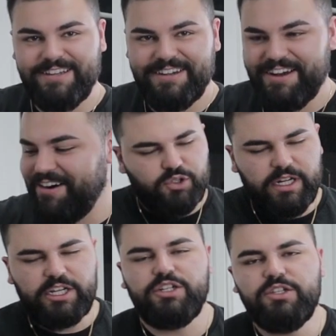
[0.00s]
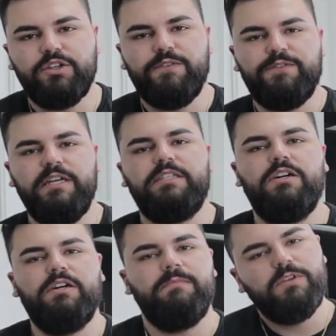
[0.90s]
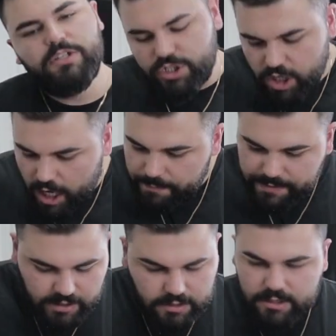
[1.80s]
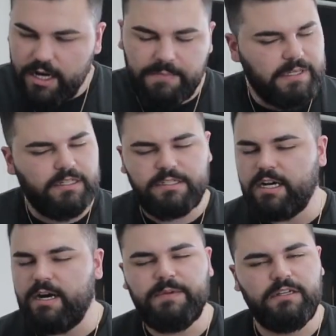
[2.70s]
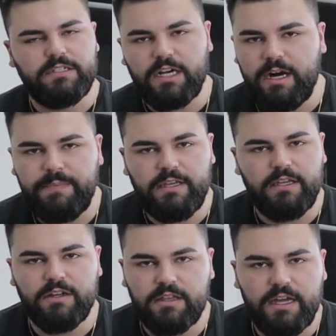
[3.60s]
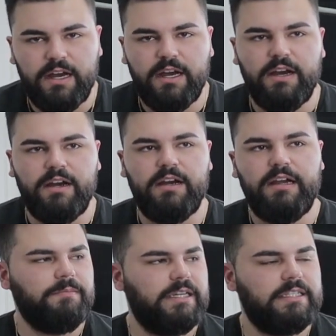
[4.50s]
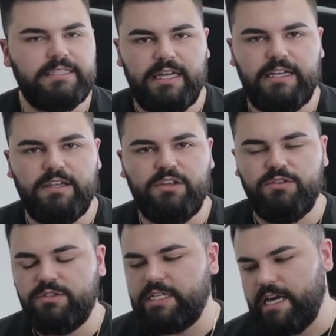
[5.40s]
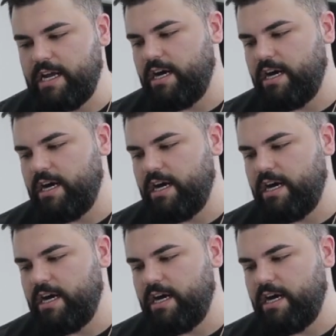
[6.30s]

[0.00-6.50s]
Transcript: to go. Traditional soffritto, you're chopping, you're there, but it's taking you 10